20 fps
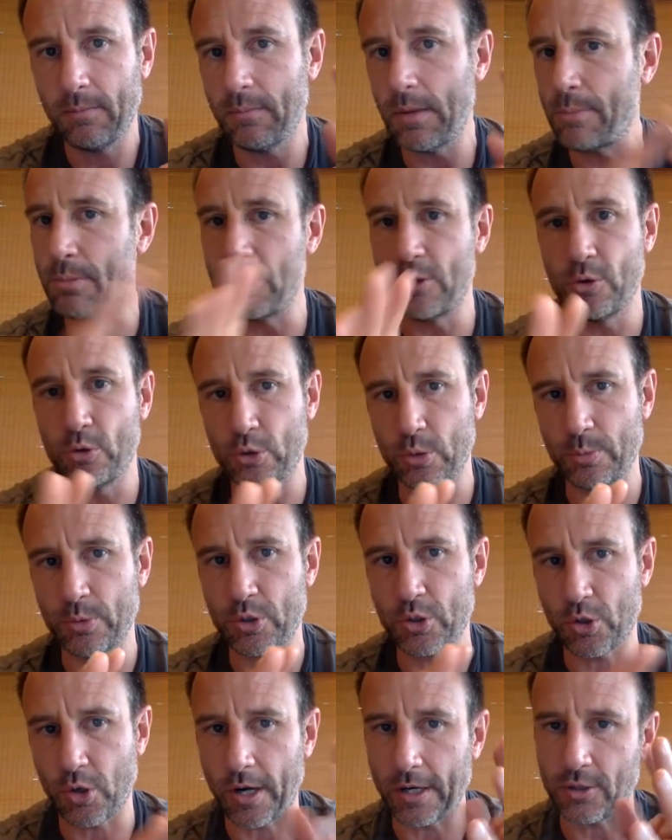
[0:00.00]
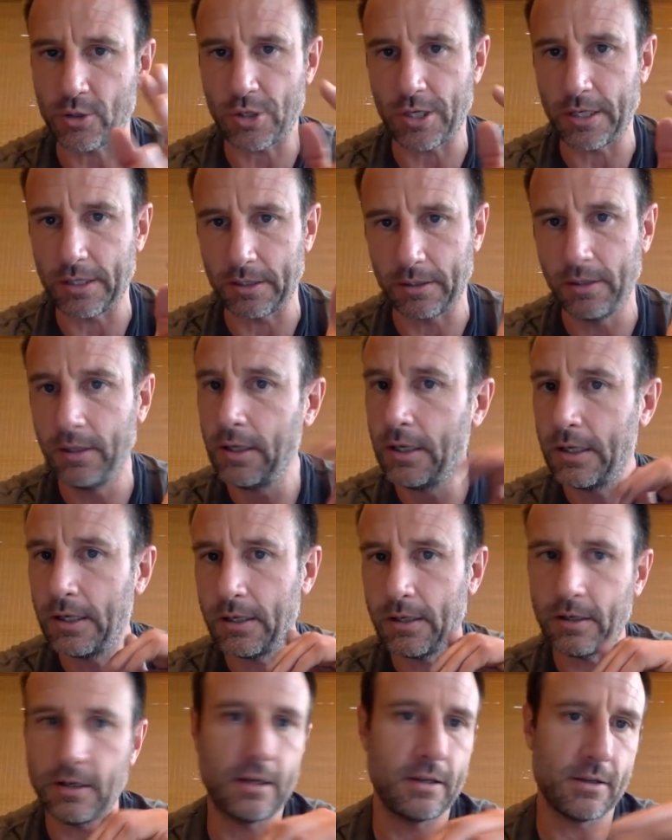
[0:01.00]
maybe do some stretching
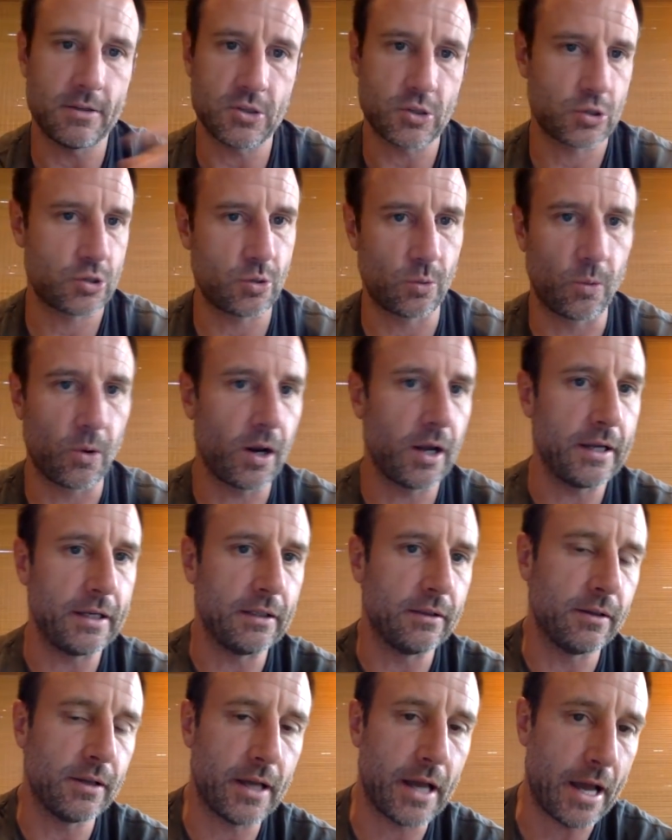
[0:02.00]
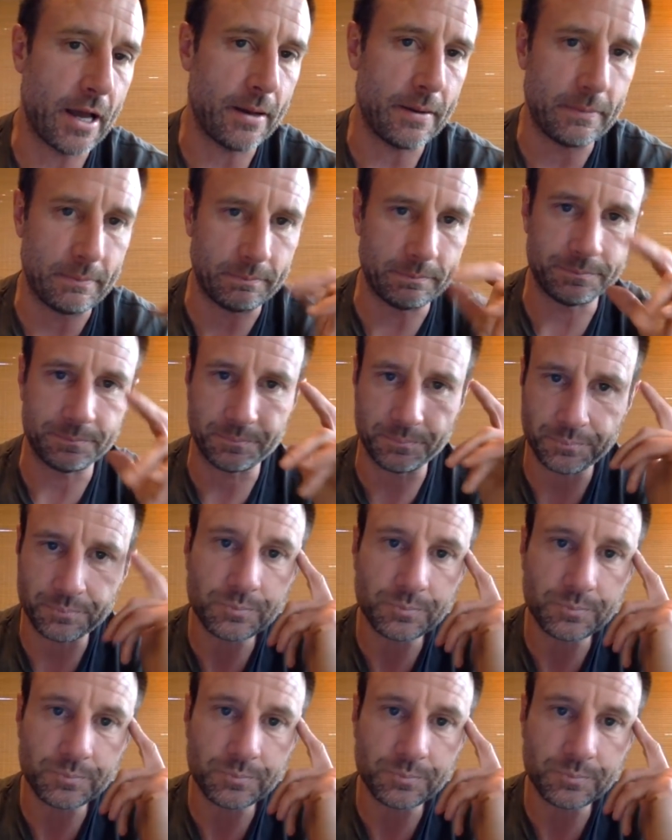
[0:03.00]
is to write. So